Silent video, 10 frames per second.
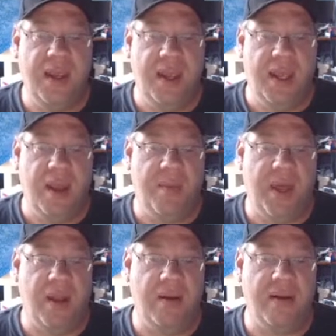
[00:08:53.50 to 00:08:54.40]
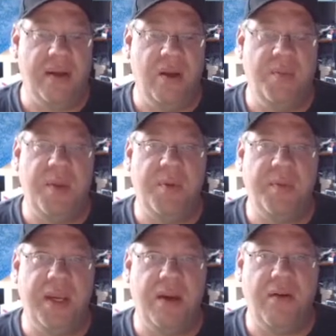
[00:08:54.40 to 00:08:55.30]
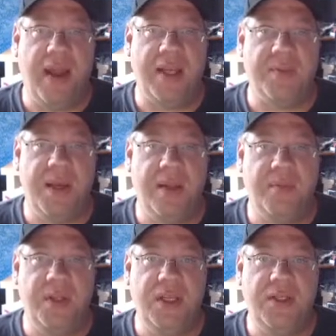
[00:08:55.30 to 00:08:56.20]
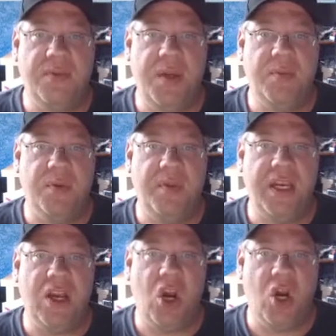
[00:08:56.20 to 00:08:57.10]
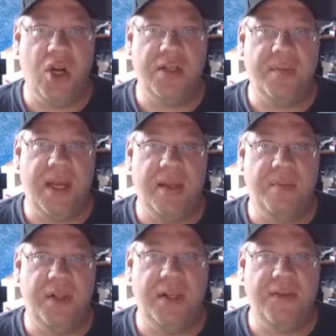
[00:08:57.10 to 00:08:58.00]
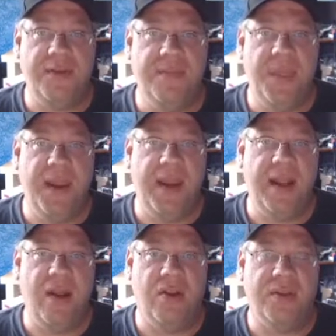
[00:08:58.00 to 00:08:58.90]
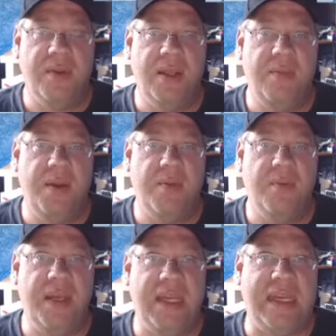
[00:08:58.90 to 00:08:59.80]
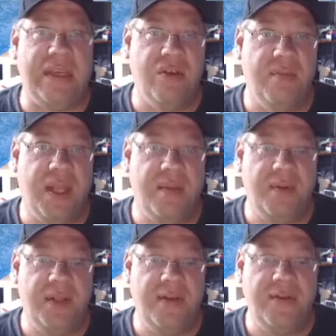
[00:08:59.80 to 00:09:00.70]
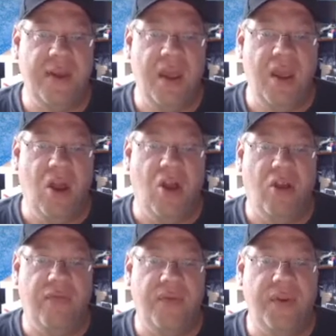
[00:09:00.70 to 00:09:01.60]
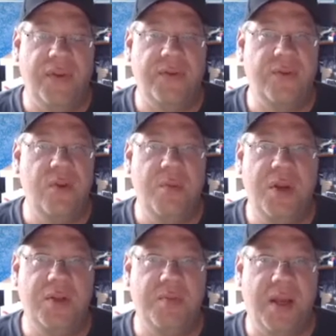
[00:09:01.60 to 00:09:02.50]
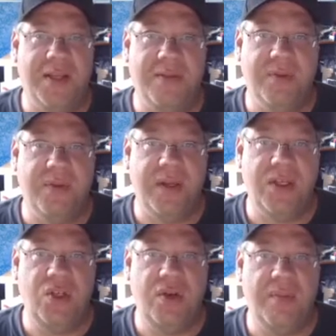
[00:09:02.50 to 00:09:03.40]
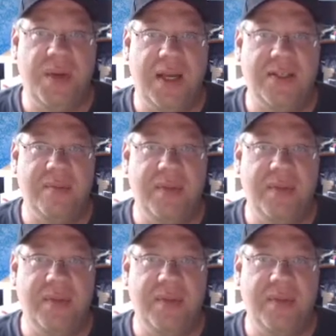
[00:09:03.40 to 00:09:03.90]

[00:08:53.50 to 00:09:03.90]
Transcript: about, you know, people being harassed by the police, people being hurt by the police, and ultimately people being killed by the police, all for the stupidest possible things you could possibly